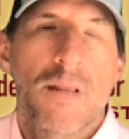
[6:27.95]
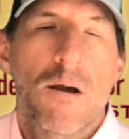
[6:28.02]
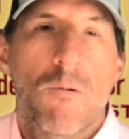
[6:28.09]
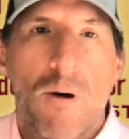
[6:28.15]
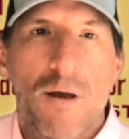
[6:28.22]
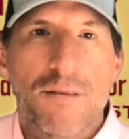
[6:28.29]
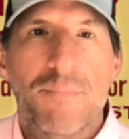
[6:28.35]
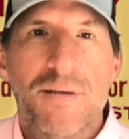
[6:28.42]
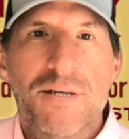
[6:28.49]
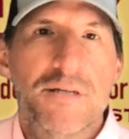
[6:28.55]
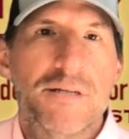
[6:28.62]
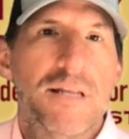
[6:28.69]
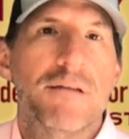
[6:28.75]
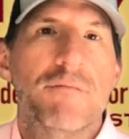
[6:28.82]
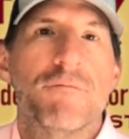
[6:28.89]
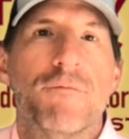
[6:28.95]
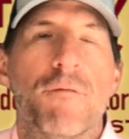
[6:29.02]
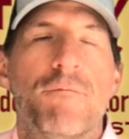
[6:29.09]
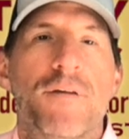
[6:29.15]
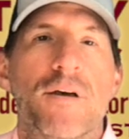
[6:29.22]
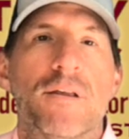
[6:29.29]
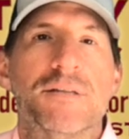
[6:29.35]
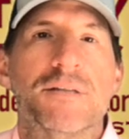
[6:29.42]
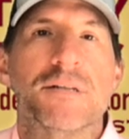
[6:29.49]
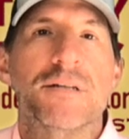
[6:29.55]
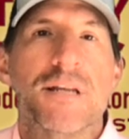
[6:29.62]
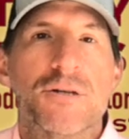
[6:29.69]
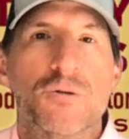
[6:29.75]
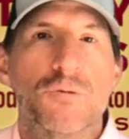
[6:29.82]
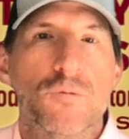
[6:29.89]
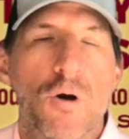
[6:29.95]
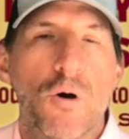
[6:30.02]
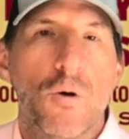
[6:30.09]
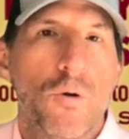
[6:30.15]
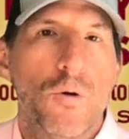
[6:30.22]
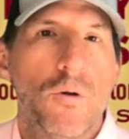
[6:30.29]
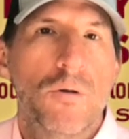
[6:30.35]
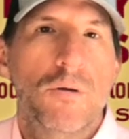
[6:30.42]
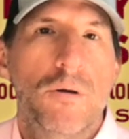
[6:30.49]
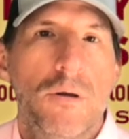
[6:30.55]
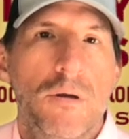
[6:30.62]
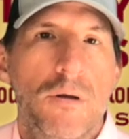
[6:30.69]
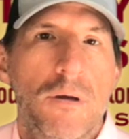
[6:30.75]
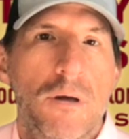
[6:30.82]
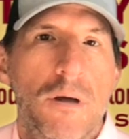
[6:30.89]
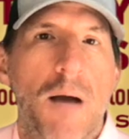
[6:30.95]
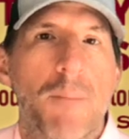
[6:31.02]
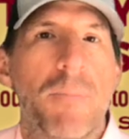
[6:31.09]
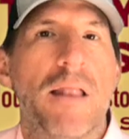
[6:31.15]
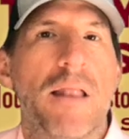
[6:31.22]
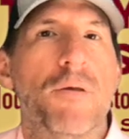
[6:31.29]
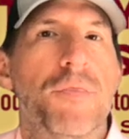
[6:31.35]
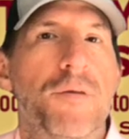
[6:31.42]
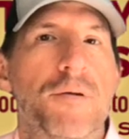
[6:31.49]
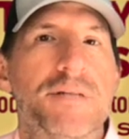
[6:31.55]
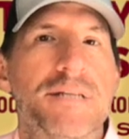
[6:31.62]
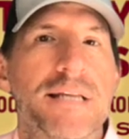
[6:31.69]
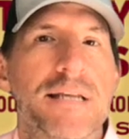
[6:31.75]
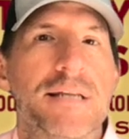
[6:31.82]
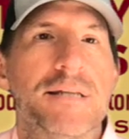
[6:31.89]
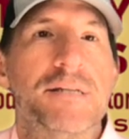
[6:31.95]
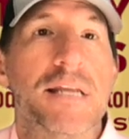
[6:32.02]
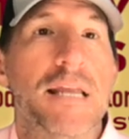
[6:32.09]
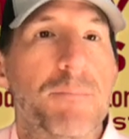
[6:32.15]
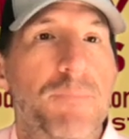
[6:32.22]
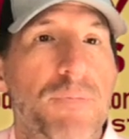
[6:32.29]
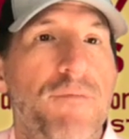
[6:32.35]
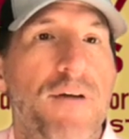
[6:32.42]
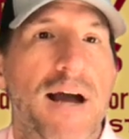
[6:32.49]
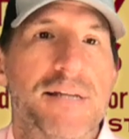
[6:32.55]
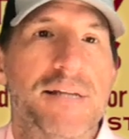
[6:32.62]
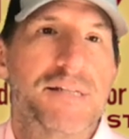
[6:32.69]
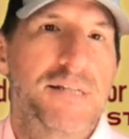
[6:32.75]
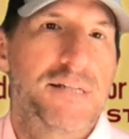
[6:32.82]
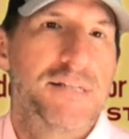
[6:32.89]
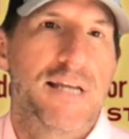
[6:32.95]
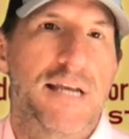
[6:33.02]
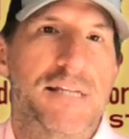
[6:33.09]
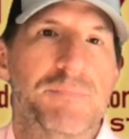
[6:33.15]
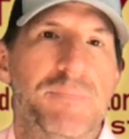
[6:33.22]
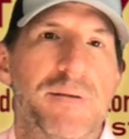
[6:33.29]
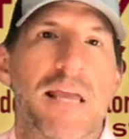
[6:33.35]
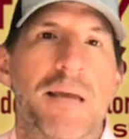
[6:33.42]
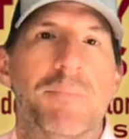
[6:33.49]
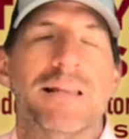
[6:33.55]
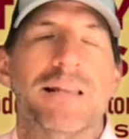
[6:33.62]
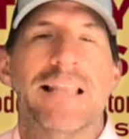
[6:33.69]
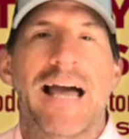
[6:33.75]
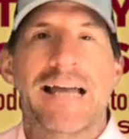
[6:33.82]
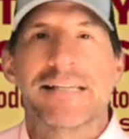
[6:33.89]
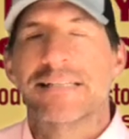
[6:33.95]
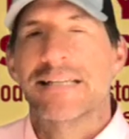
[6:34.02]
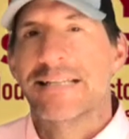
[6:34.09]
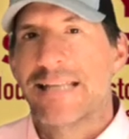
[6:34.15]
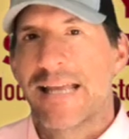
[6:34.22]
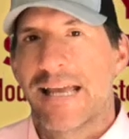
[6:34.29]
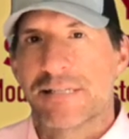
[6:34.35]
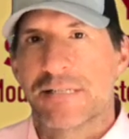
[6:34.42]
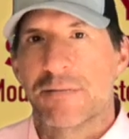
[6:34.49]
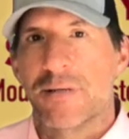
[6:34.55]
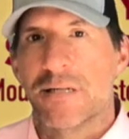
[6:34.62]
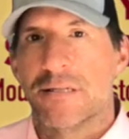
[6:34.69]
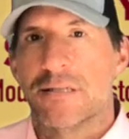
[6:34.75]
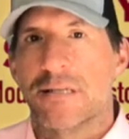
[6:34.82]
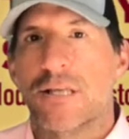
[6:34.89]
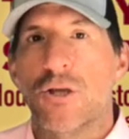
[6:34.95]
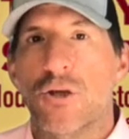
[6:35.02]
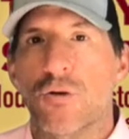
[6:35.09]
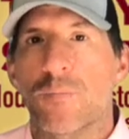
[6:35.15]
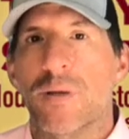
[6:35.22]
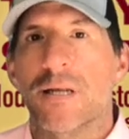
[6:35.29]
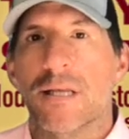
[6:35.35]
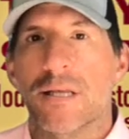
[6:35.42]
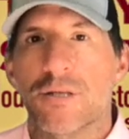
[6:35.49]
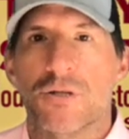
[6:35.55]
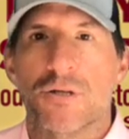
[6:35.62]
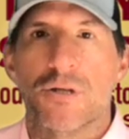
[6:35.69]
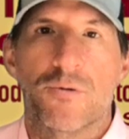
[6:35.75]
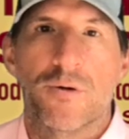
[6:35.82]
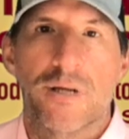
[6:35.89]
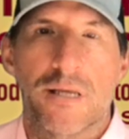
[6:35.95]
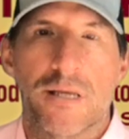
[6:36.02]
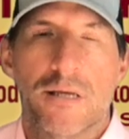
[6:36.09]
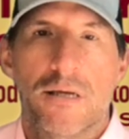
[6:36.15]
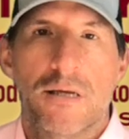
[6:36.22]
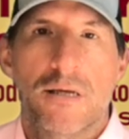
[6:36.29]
While the mission didn't fulfill its initial goal, Apollo 13's improvised success became a lasting testament to human ingenuity.